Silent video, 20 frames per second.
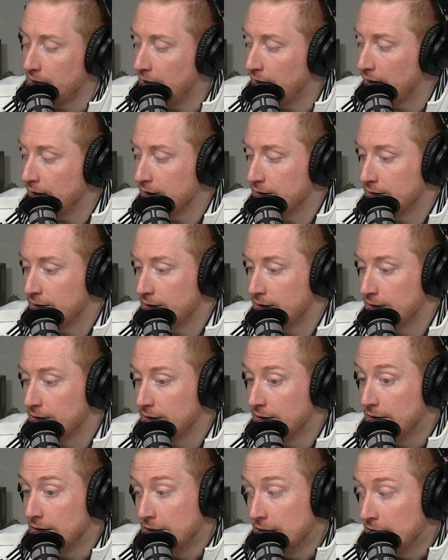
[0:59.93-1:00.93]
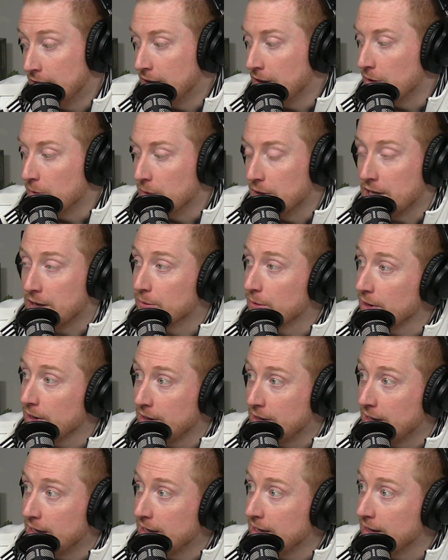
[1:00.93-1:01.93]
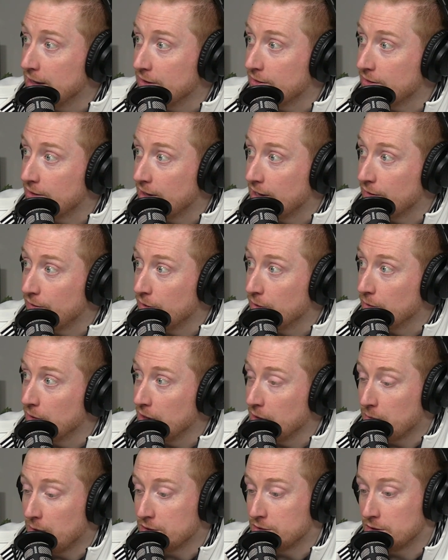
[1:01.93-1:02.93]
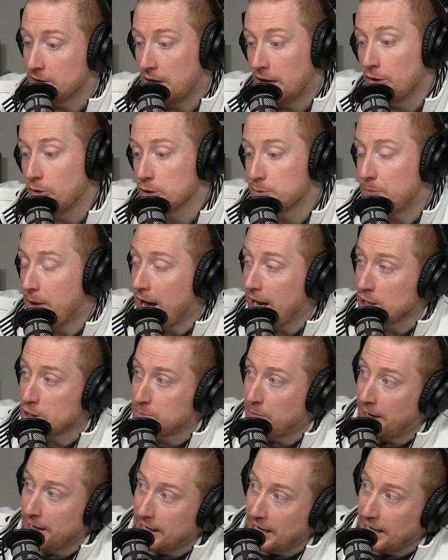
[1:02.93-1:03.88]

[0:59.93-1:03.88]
And we can really get into this thing if you really want to. I know it's packaged by